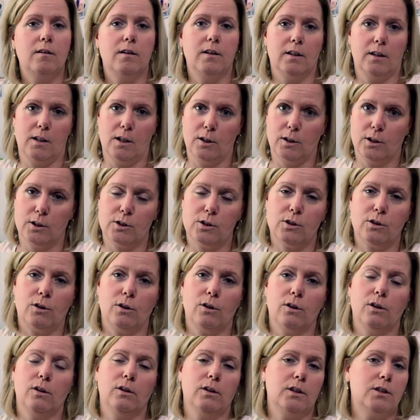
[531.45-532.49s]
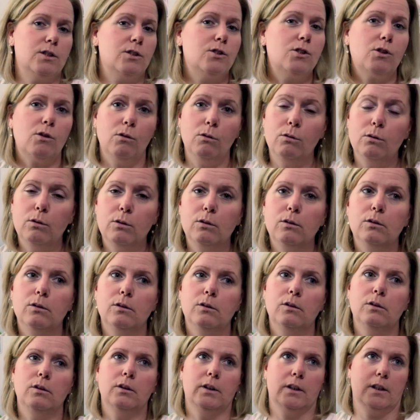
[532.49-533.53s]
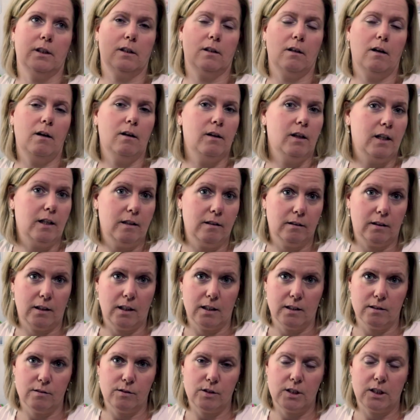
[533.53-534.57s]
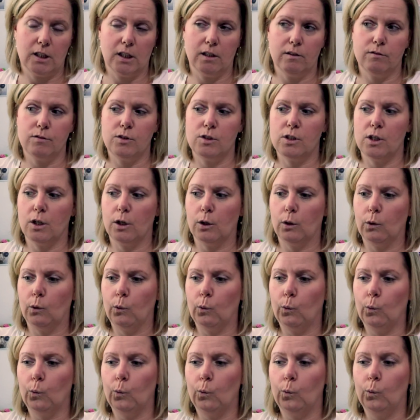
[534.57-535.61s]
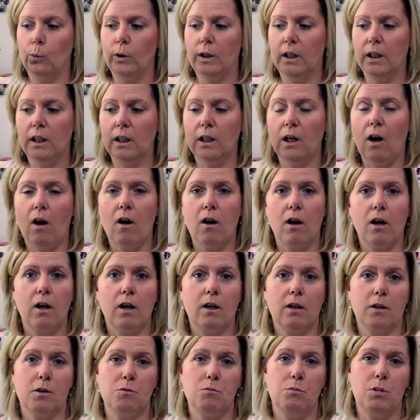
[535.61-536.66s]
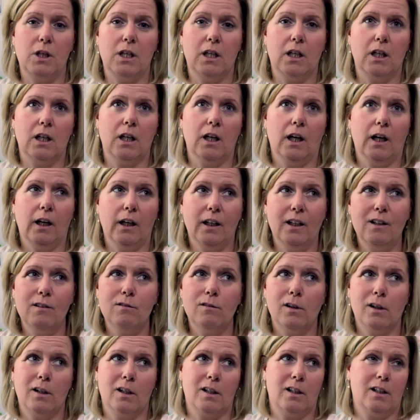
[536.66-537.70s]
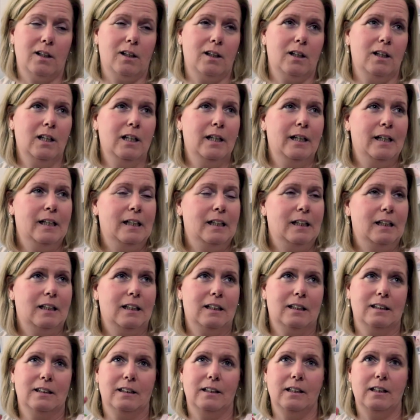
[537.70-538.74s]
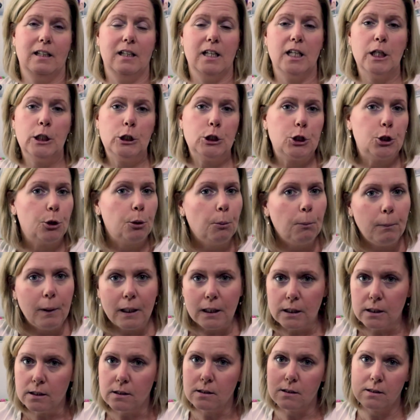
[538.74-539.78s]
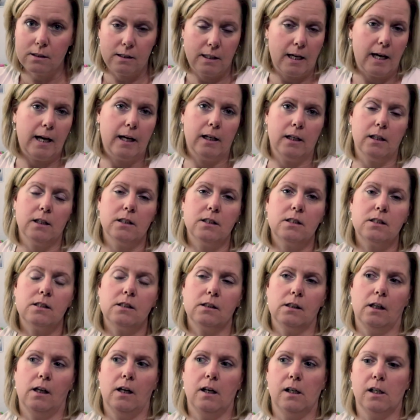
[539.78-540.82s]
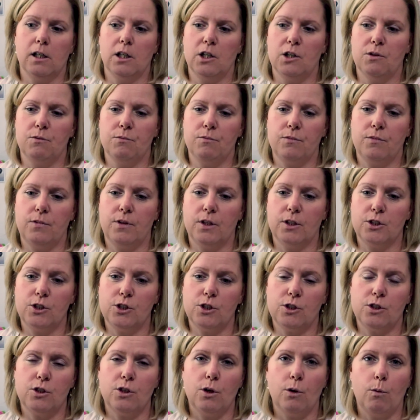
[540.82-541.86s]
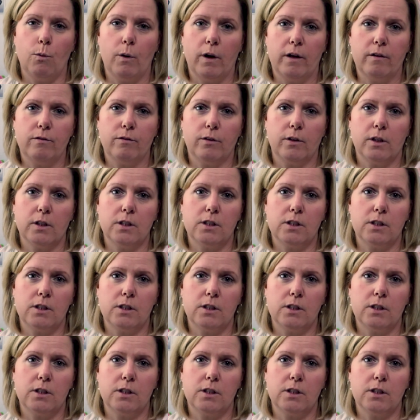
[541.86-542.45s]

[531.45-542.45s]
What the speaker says: the youngest girl in school and all that kind of stuff. So we are going to be kind of on an intermittent status. There's just no way for